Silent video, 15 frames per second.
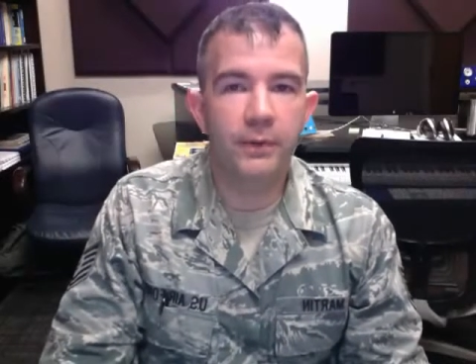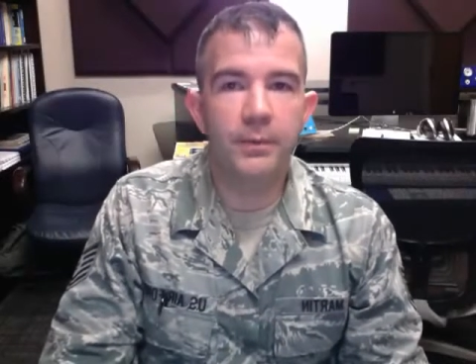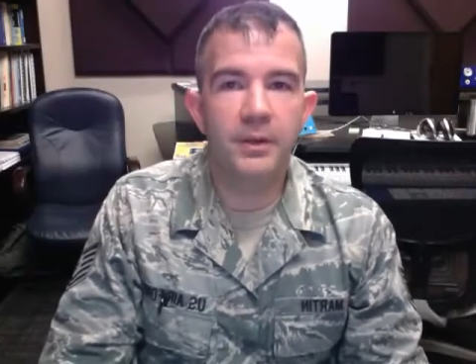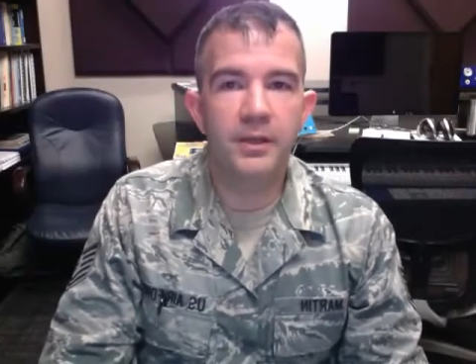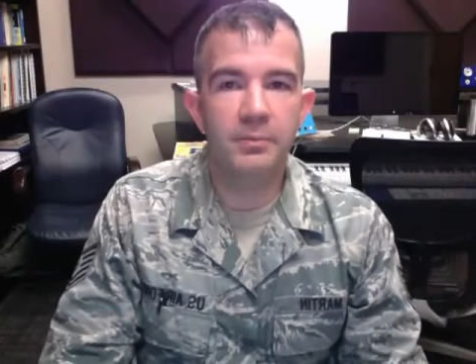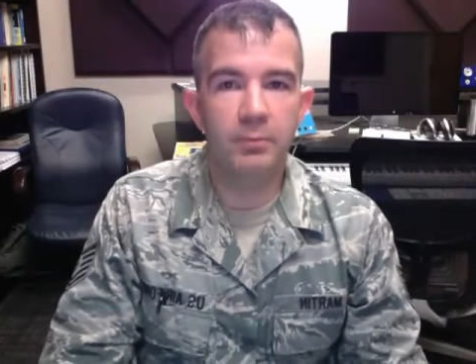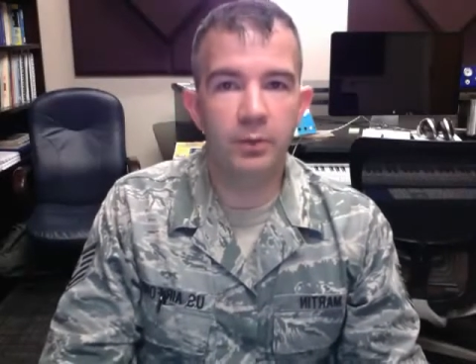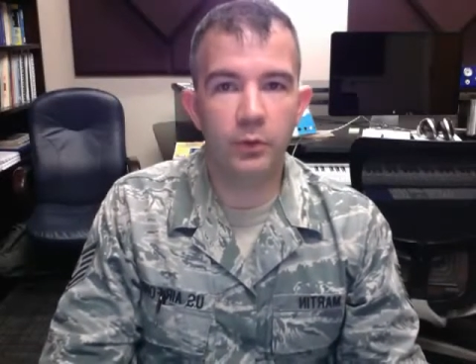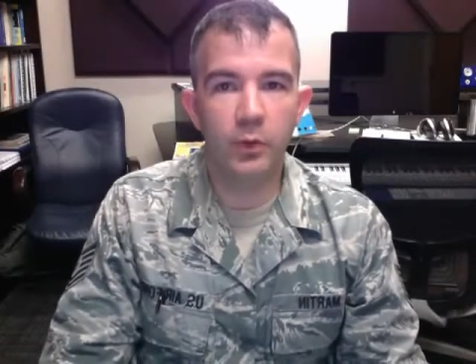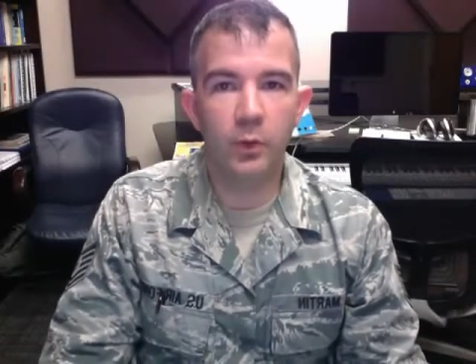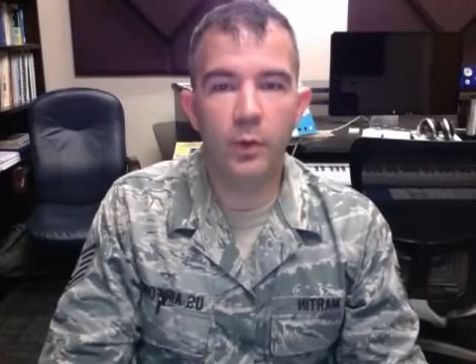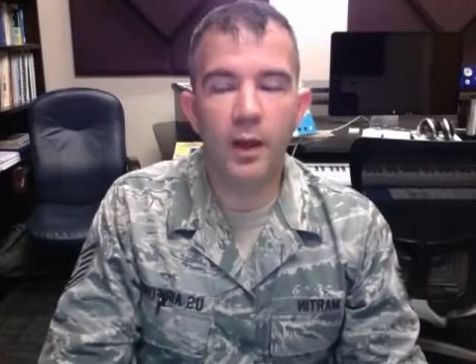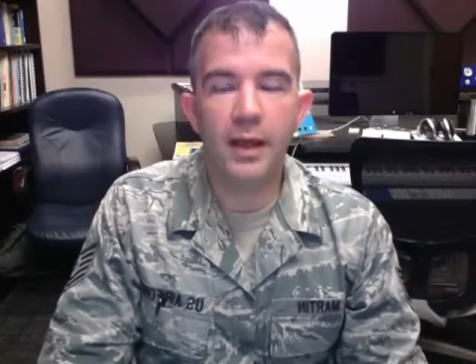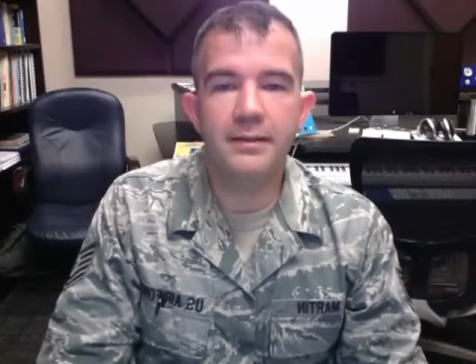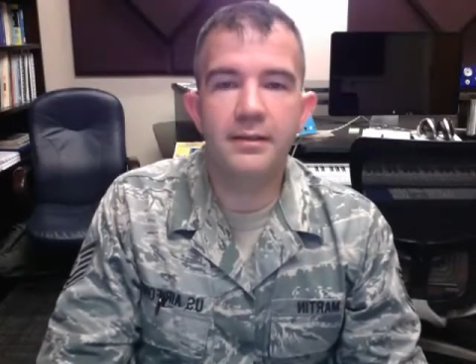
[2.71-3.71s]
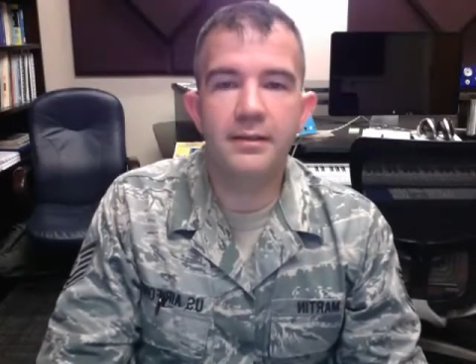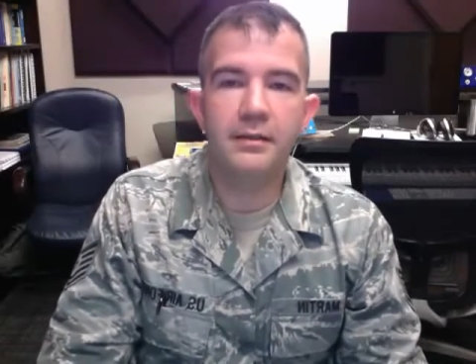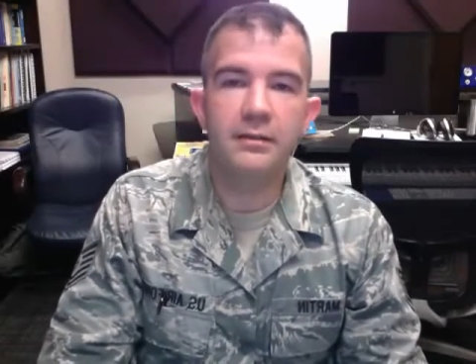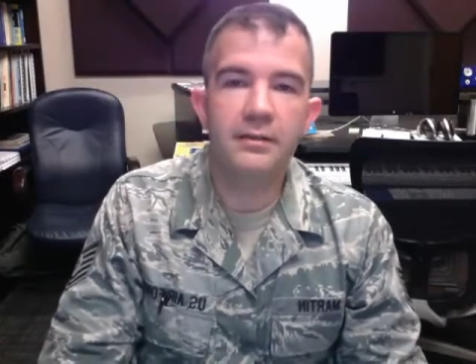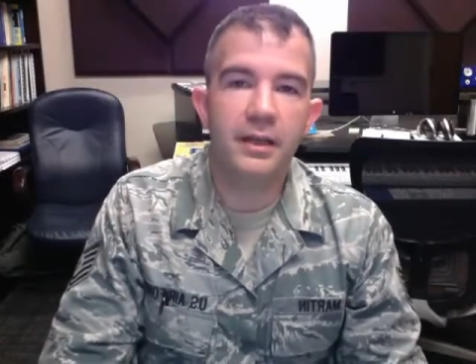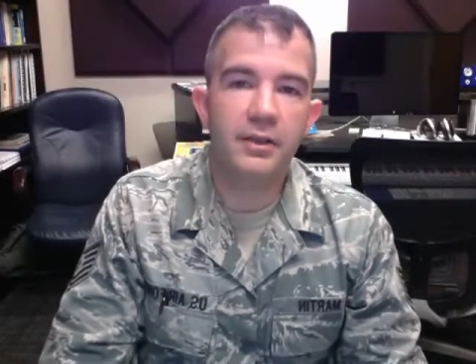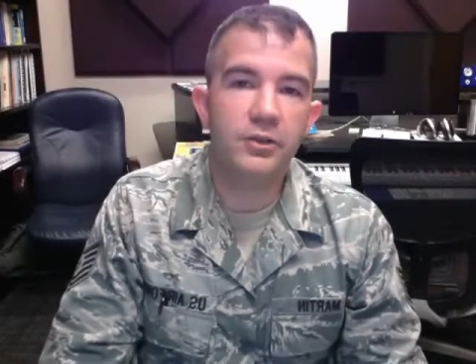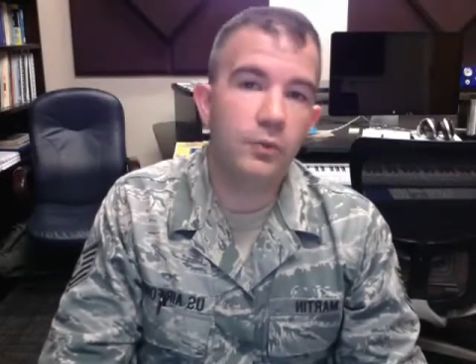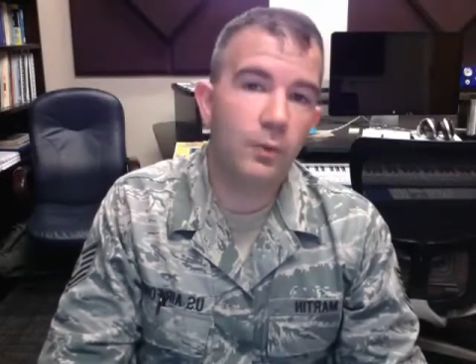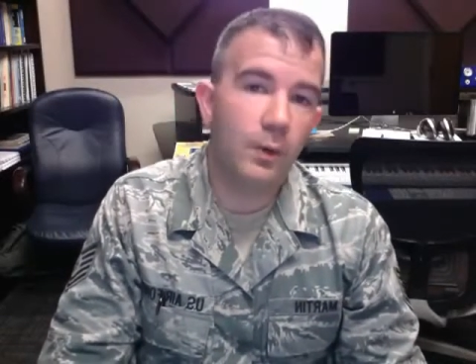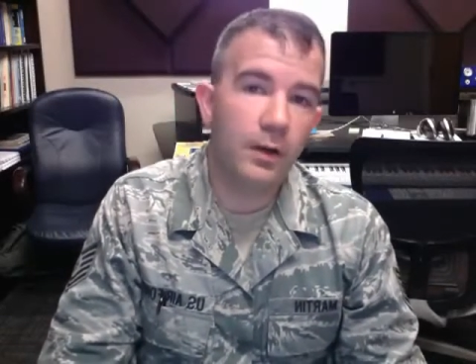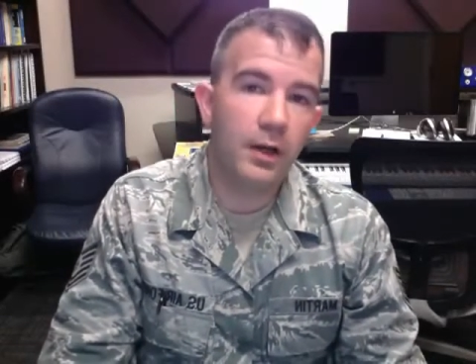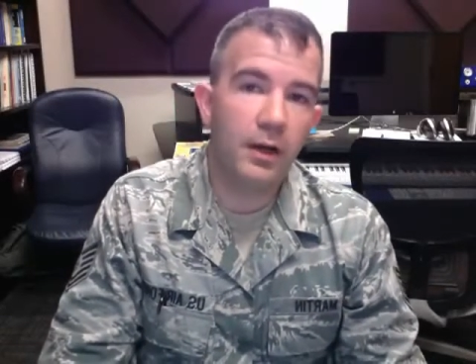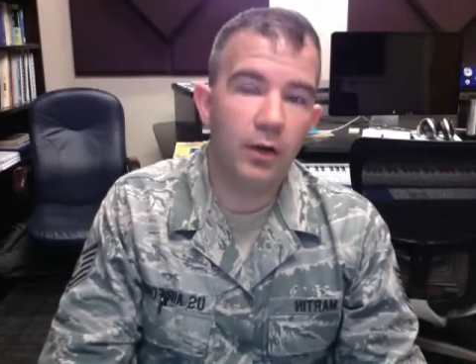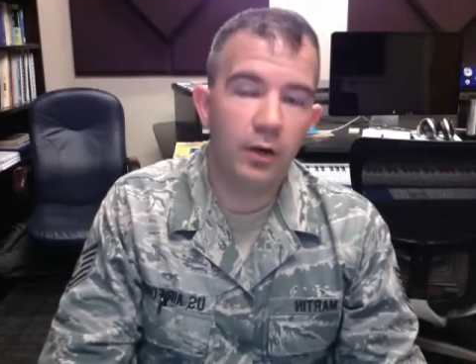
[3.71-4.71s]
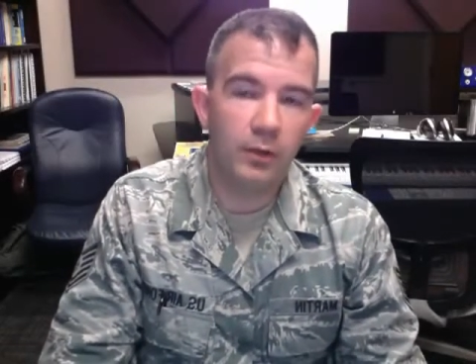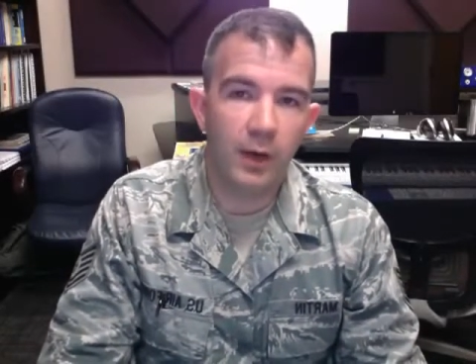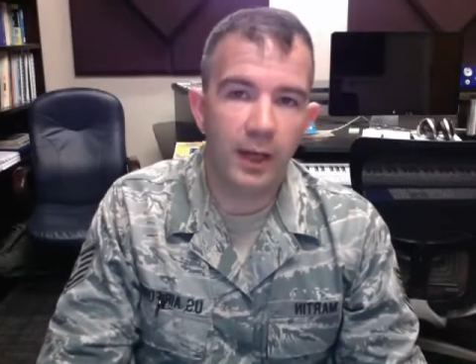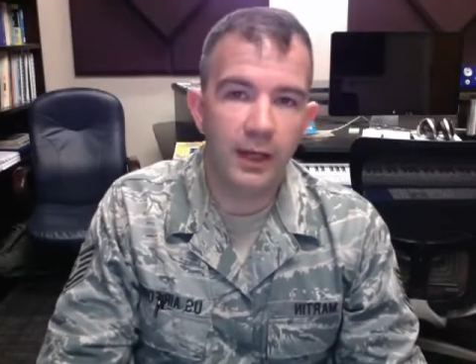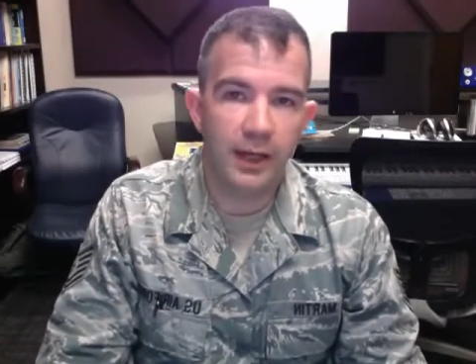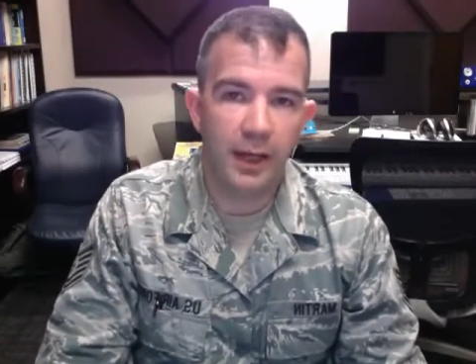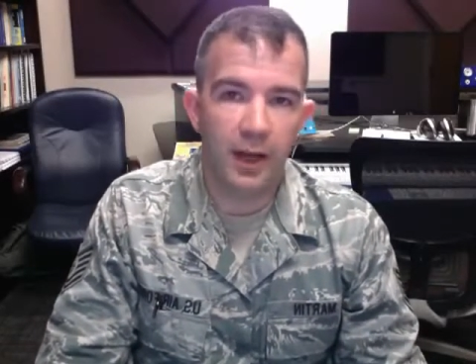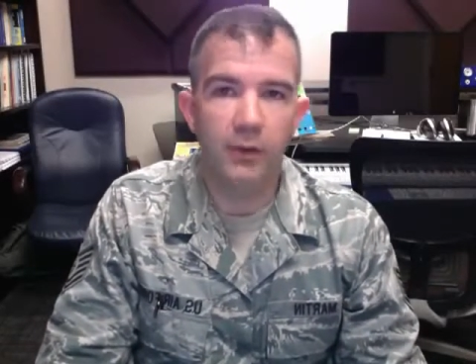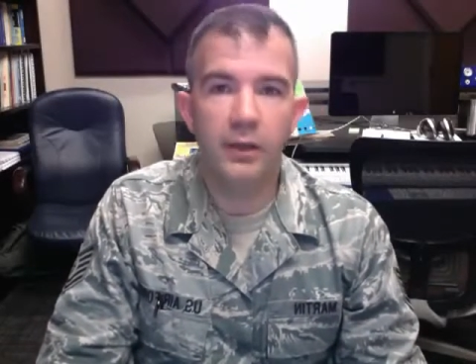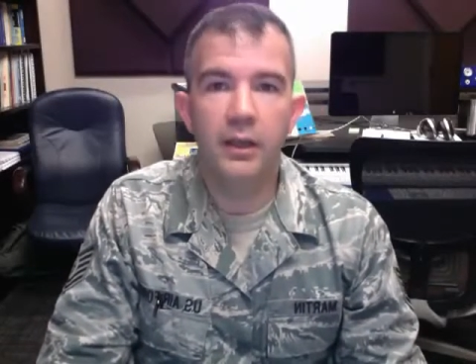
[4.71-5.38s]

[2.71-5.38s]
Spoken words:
the piece Blue Horizons that you're working on right now.